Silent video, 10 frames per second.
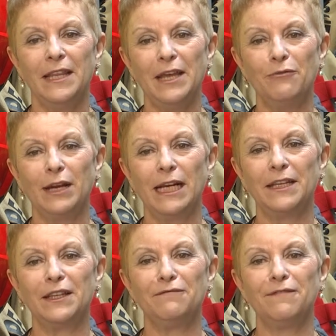They're
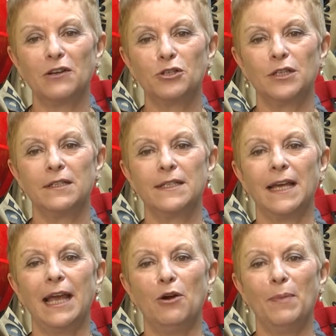really the functions
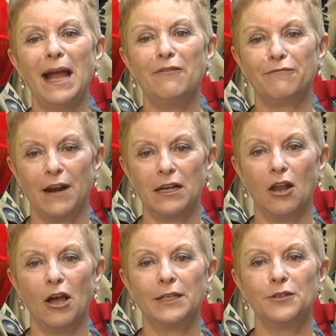that help our
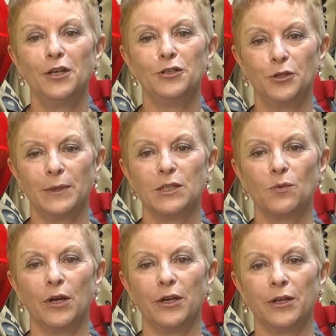frontline do
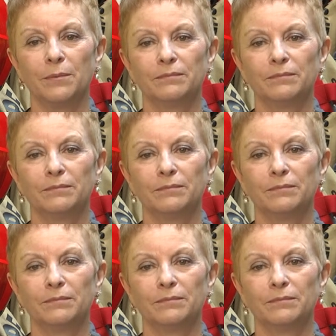its work.